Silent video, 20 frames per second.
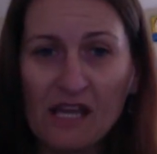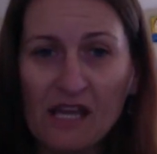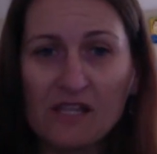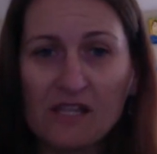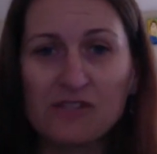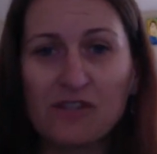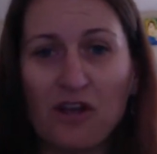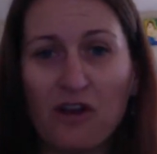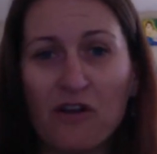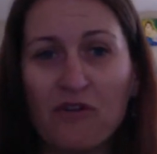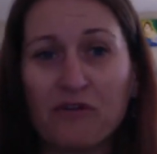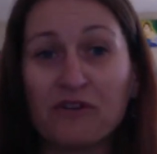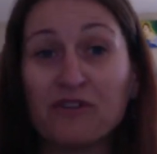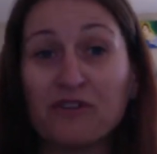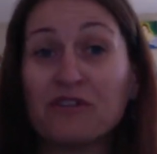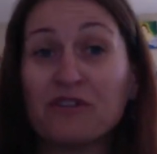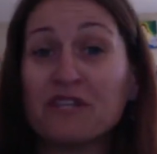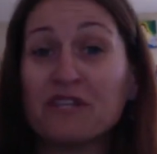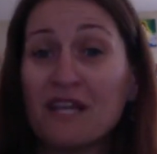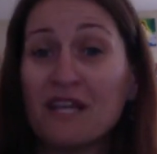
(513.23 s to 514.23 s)
So
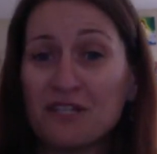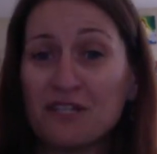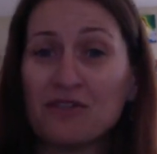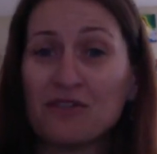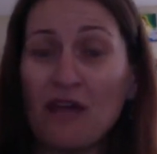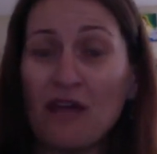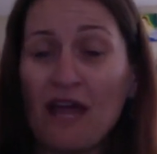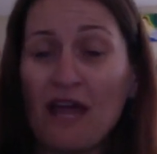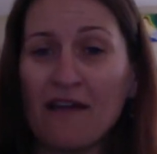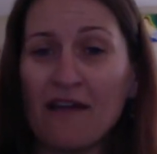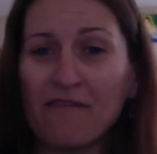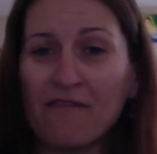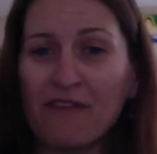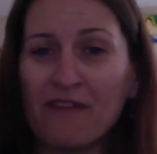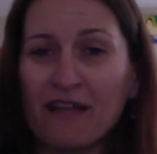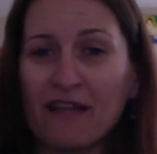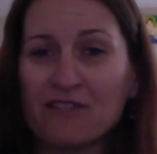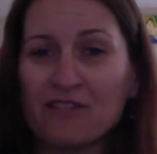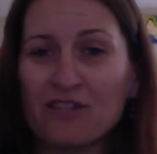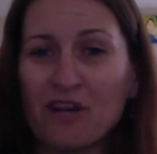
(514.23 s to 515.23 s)
you need to have
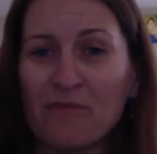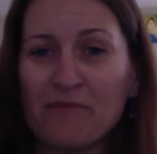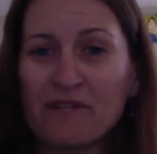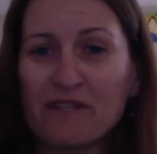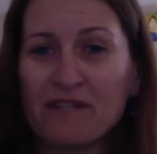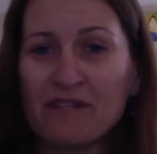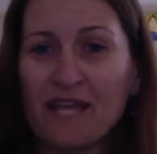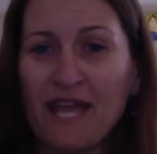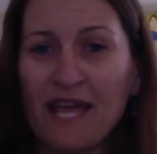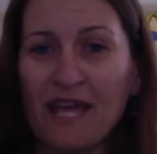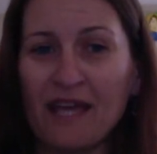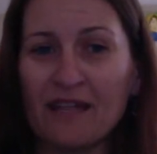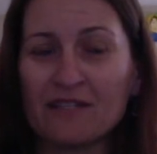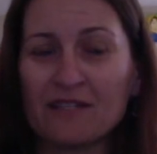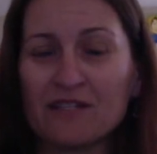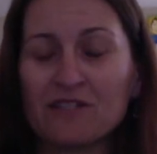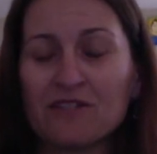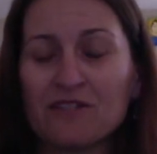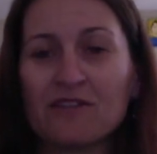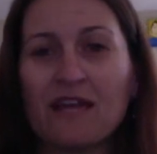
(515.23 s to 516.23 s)
that dominant hand
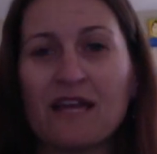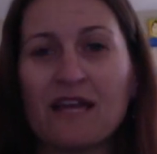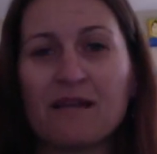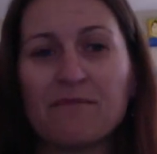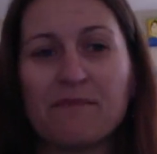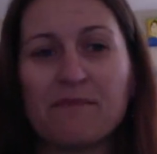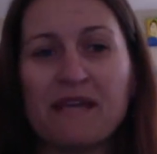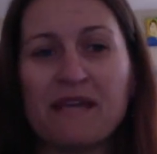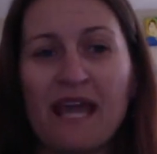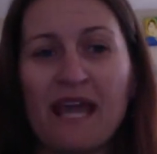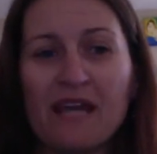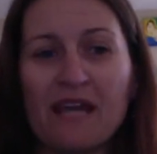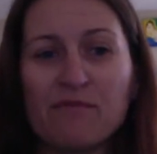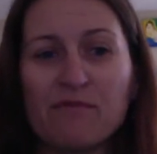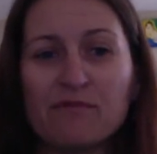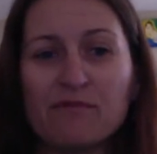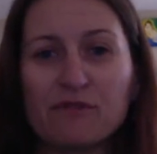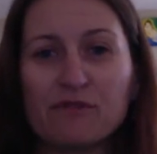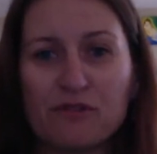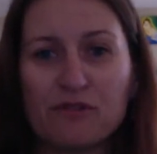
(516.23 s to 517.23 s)
to then be
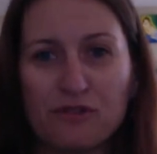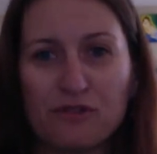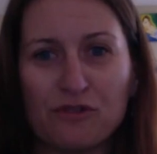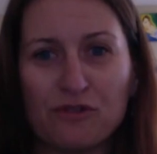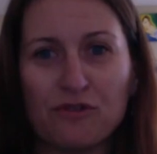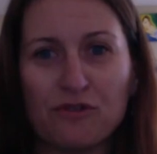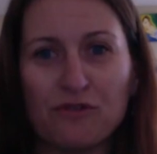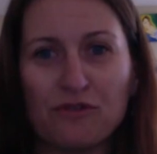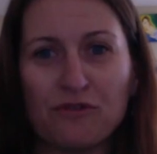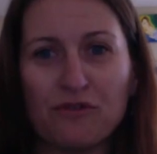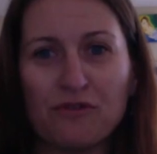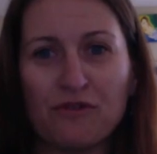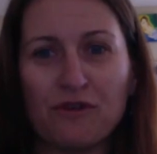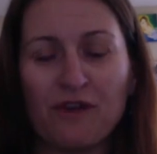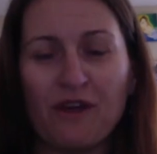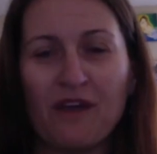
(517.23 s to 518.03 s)
able to